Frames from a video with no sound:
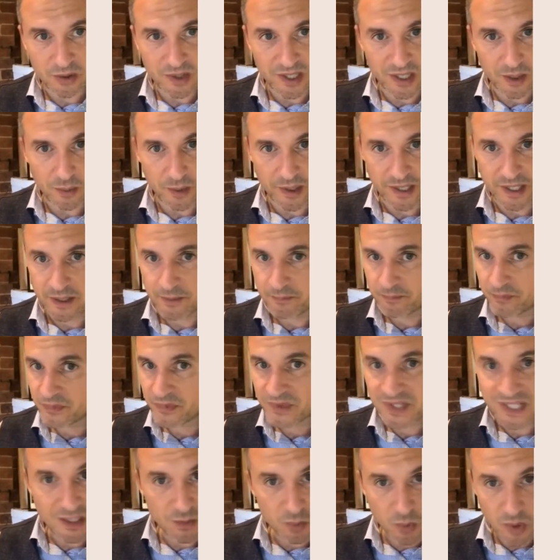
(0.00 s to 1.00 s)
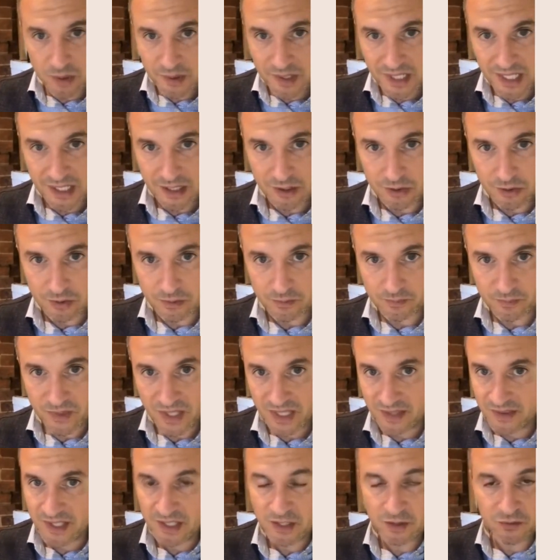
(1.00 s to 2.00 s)
will go that way, then it won't heal.
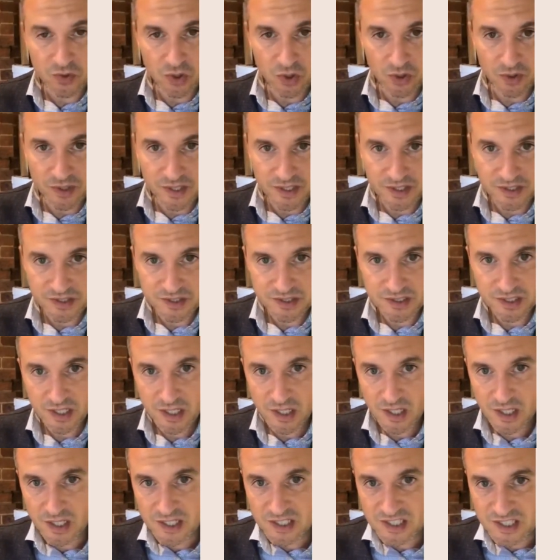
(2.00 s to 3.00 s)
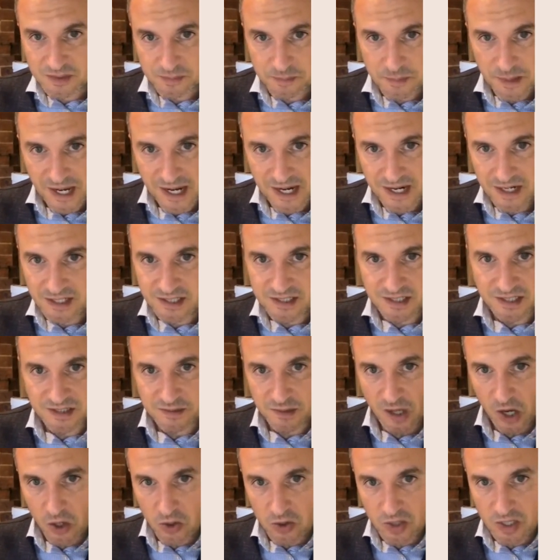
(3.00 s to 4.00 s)
And then you've got this space
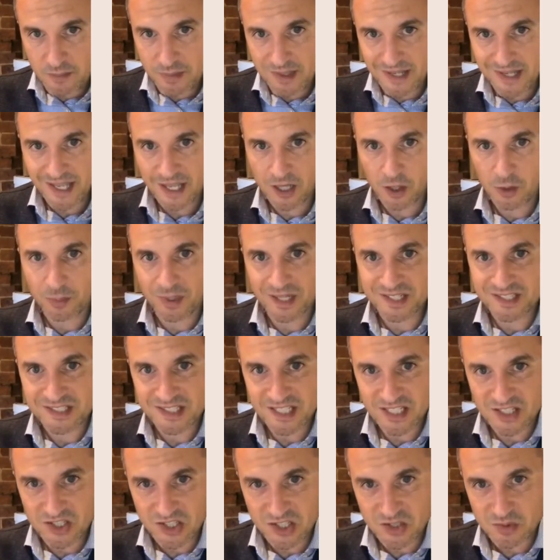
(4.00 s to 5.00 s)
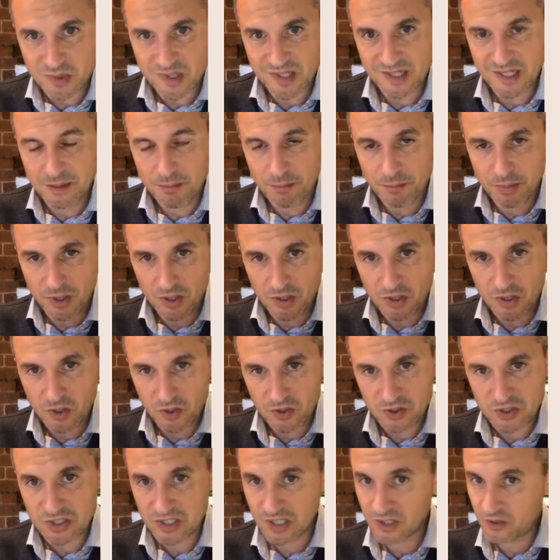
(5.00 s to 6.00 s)
that's only being held by stitches with an
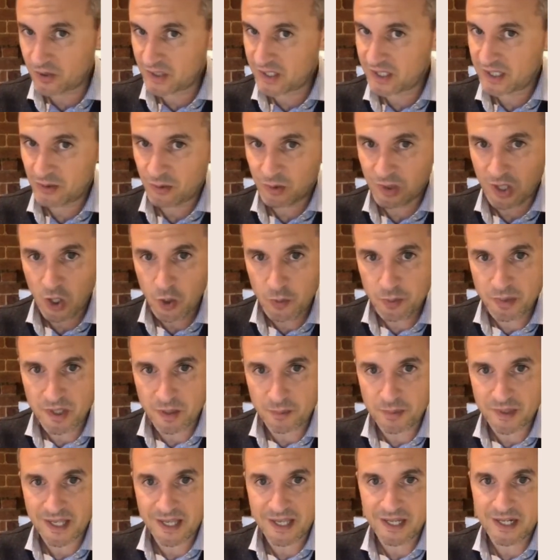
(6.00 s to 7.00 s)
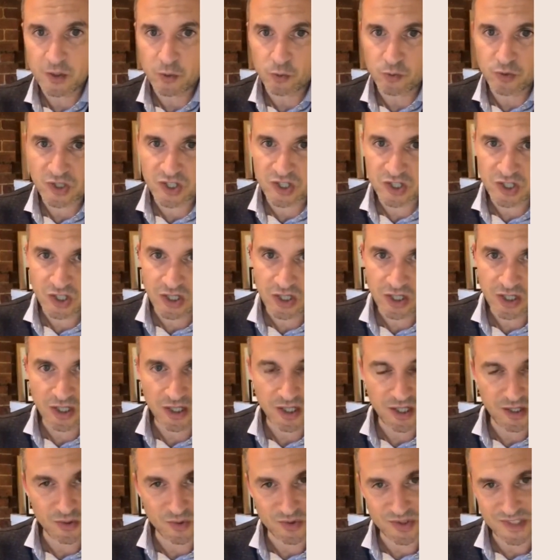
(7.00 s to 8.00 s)
implant constantly on it. It will open up again, it will
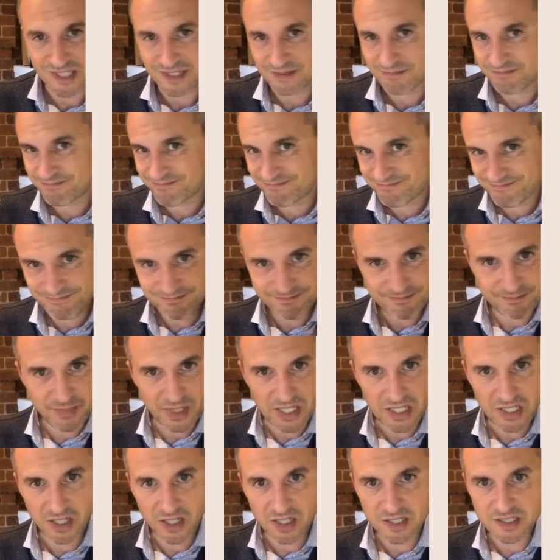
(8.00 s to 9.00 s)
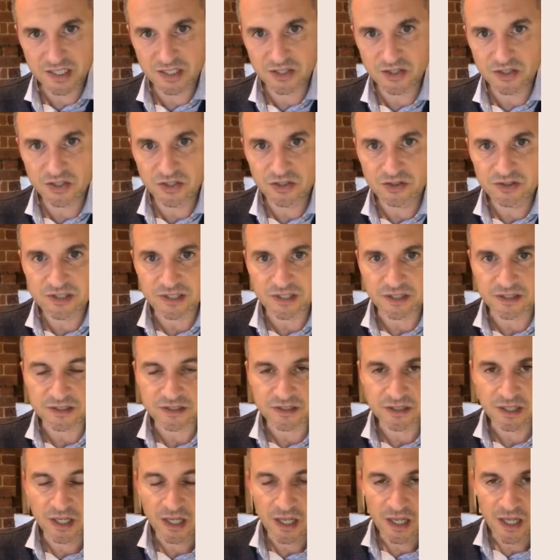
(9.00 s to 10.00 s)
recur, and you'll say, Baiarda, you're
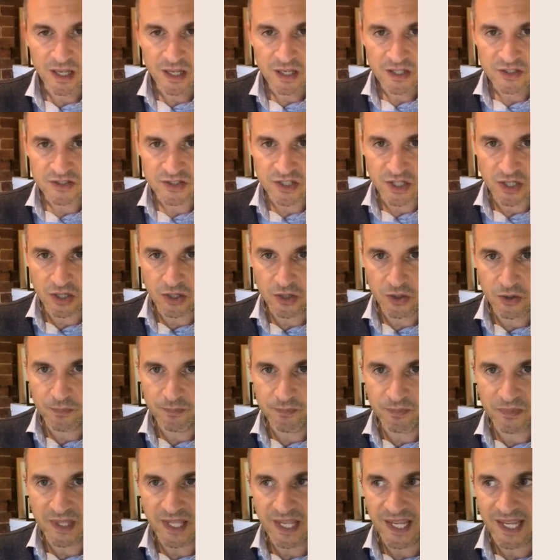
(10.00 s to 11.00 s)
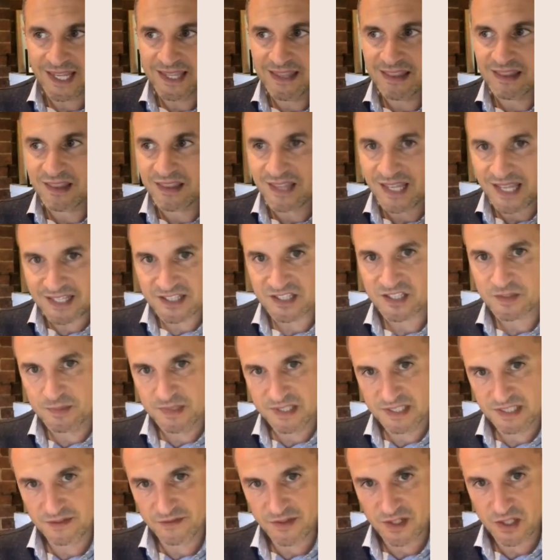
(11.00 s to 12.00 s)
useless. So in that
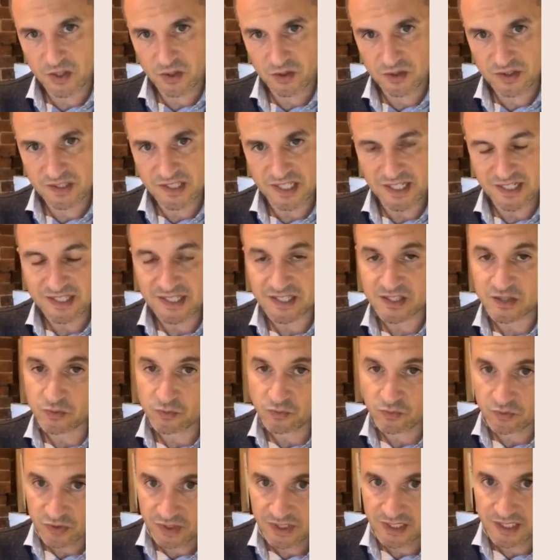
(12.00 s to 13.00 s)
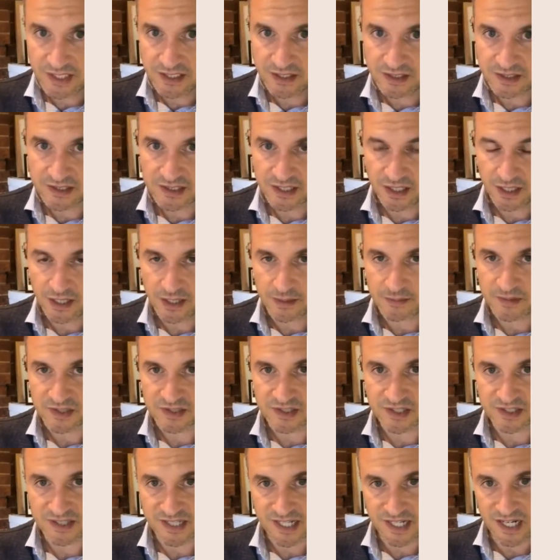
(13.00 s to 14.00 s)
specific context, that's a really good time
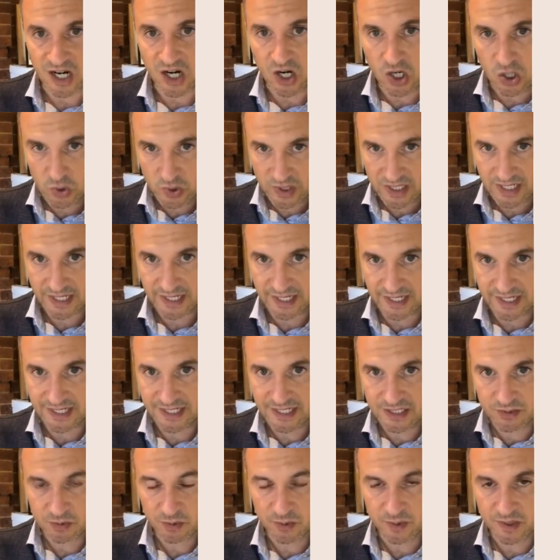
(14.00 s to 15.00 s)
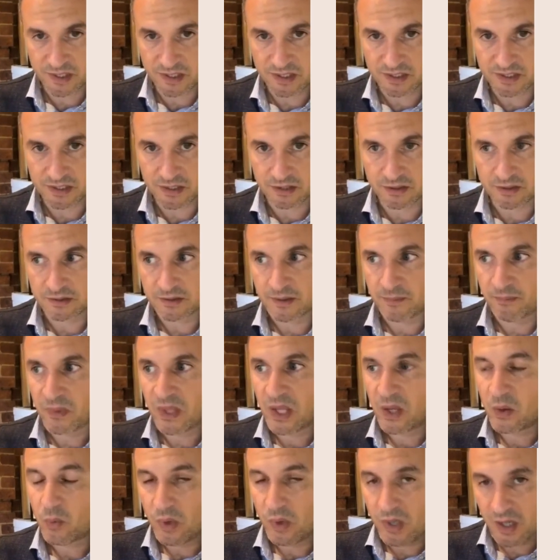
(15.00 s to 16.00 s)
just to say, okay, here's what we're going to do.
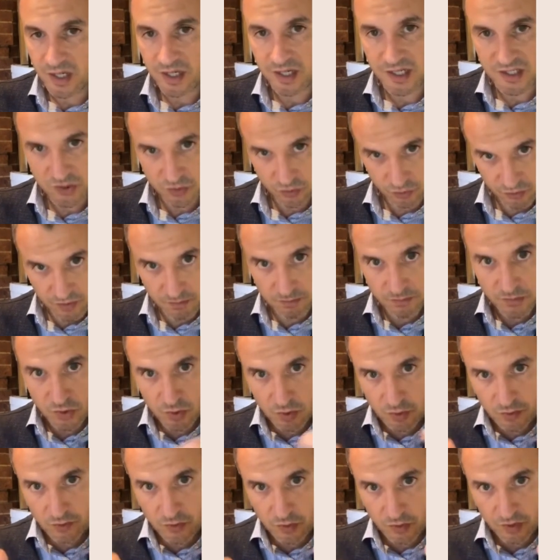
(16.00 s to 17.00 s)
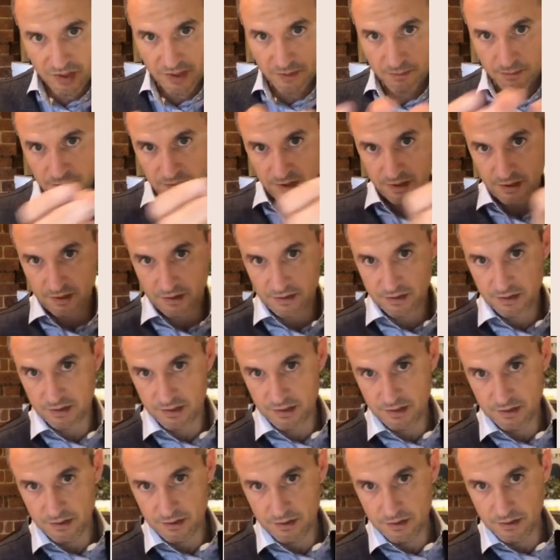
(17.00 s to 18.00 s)
We are going to remove your
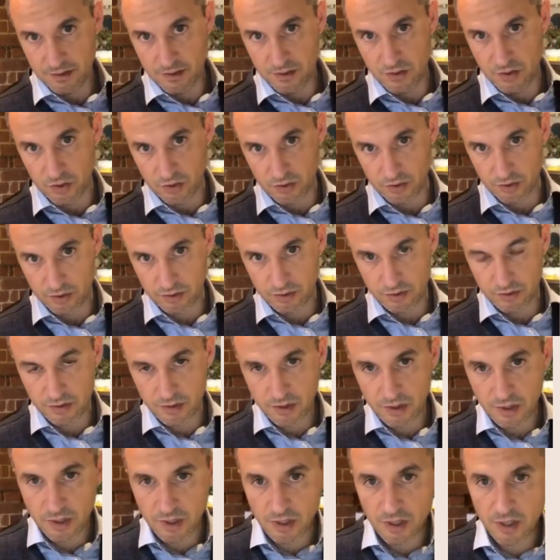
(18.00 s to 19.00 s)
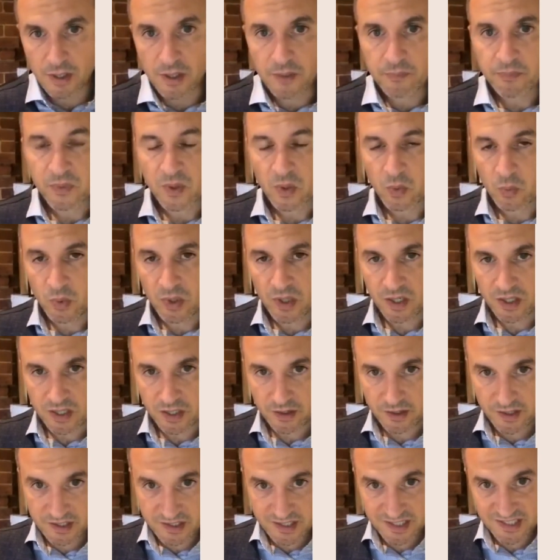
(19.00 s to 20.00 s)
implant. Gone. We are
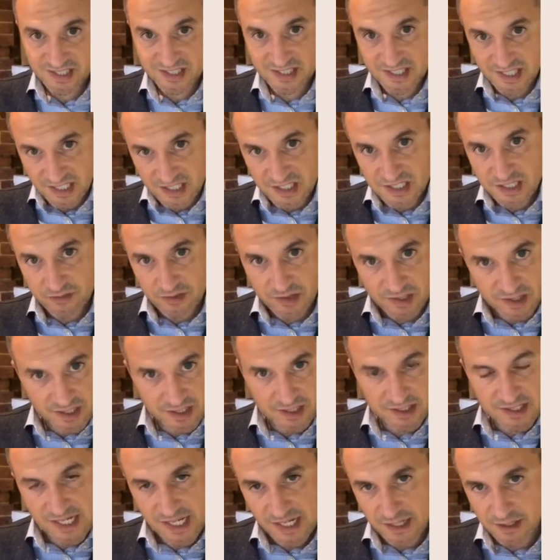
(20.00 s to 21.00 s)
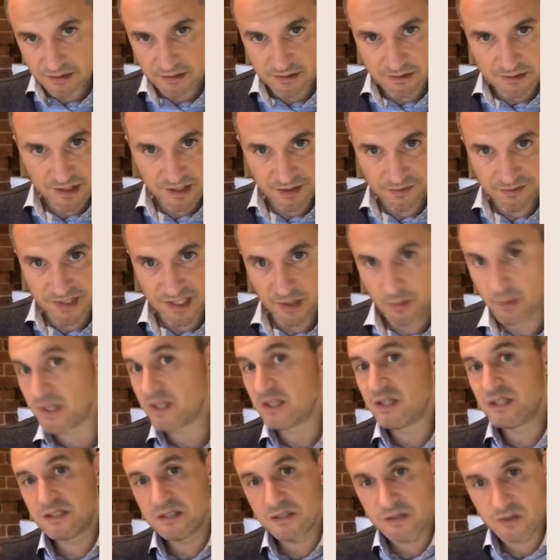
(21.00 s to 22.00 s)
going to stitch everything down. Lovely.
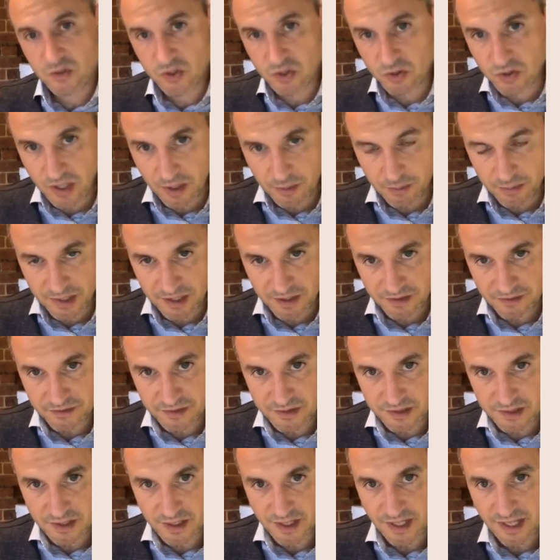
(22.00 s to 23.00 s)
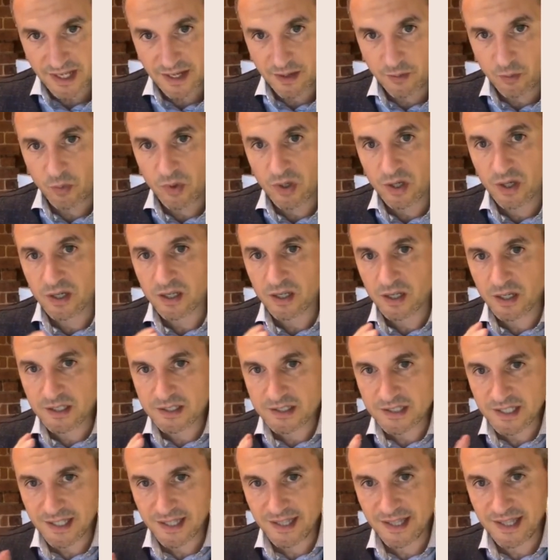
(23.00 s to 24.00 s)
We're going to do your uplift, and we are
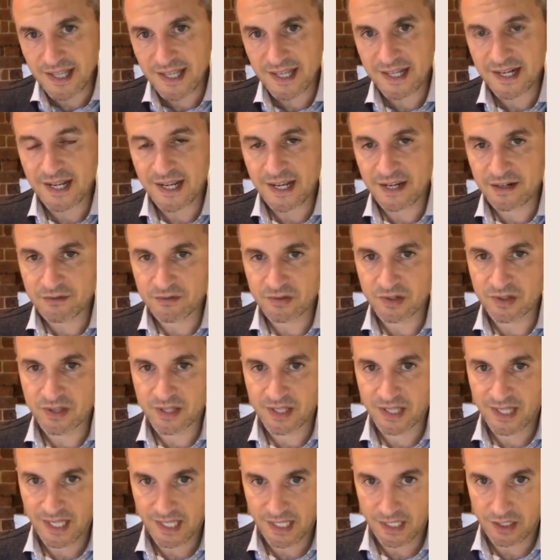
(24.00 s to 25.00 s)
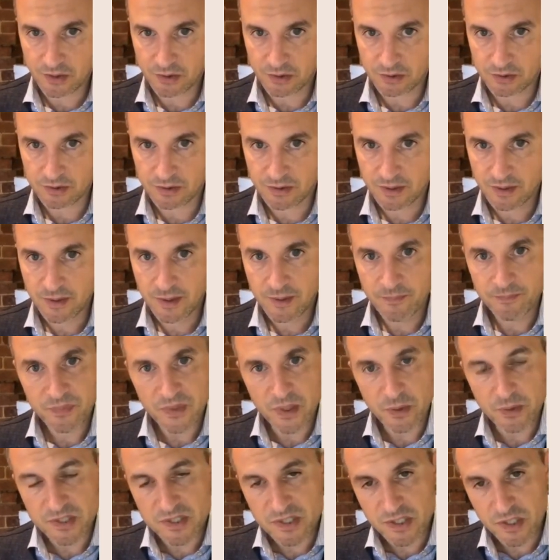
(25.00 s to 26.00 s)
going to let everything heal.
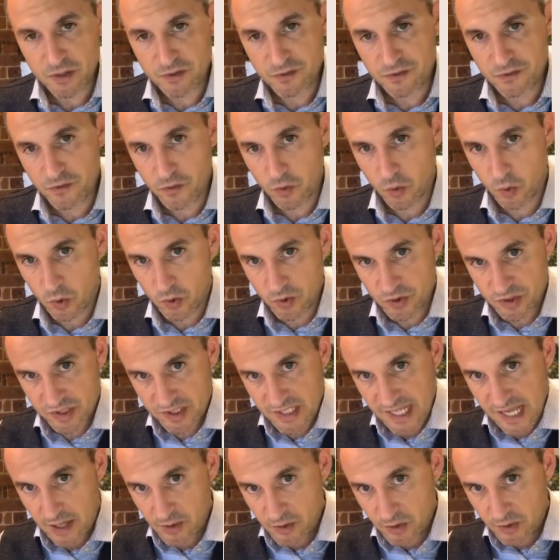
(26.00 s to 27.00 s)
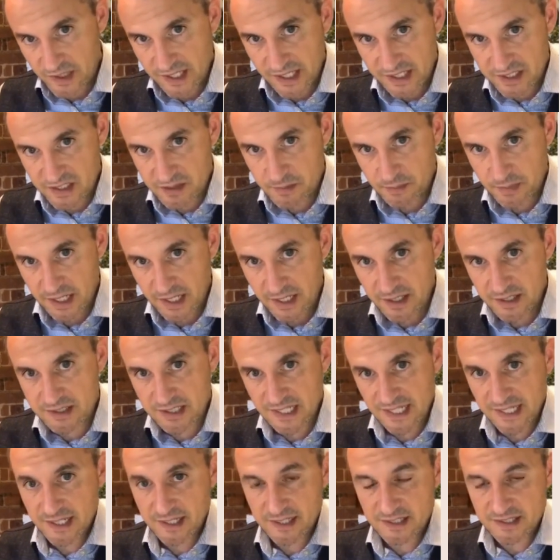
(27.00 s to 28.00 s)
There is no force down on that
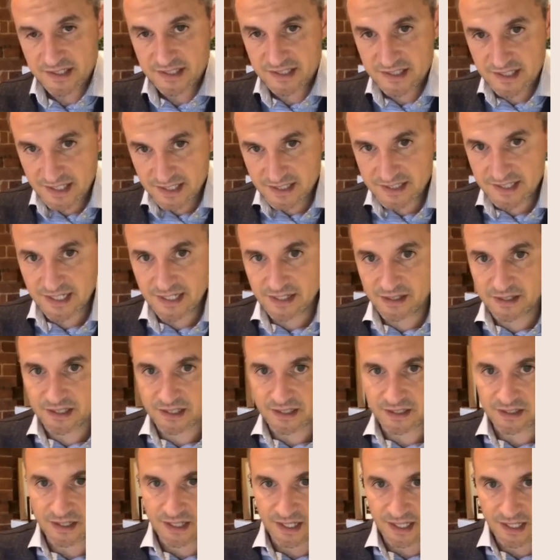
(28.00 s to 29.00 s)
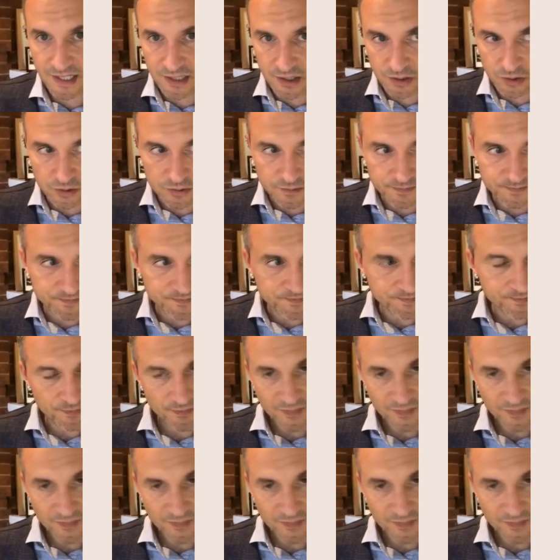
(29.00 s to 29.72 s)
space. It can stick down, it can heal.